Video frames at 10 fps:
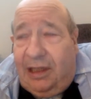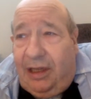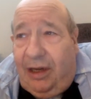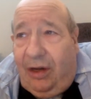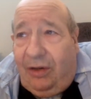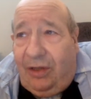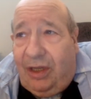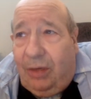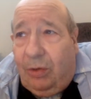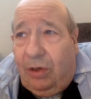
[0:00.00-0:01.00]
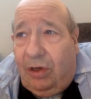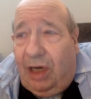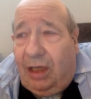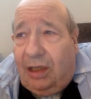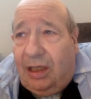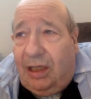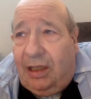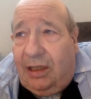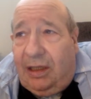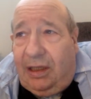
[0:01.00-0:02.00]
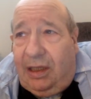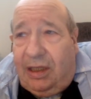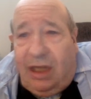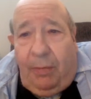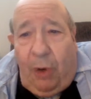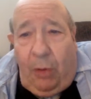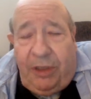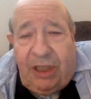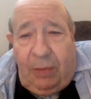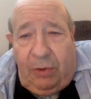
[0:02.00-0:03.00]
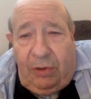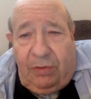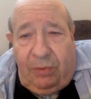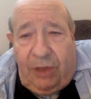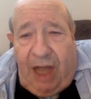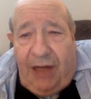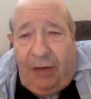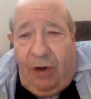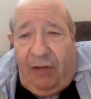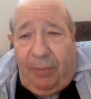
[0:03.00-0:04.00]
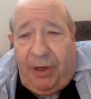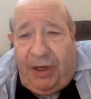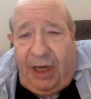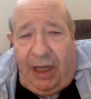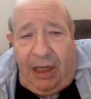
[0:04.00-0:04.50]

You know, there were some moments that were kind of rough, but